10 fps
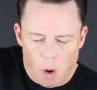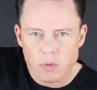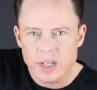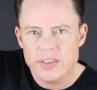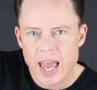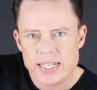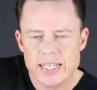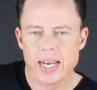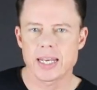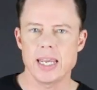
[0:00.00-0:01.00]
only that
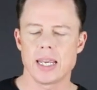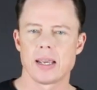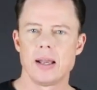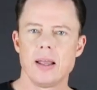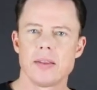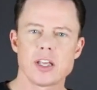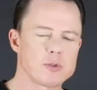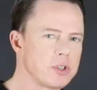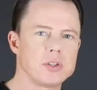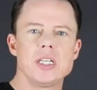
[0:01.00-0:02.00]
technique.
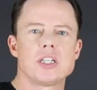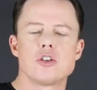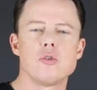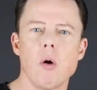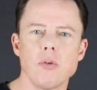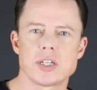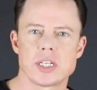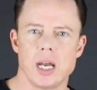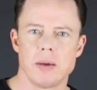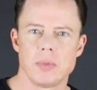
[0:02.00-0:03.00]
That's what you need to do all the
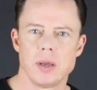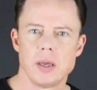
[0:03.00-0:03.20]
time.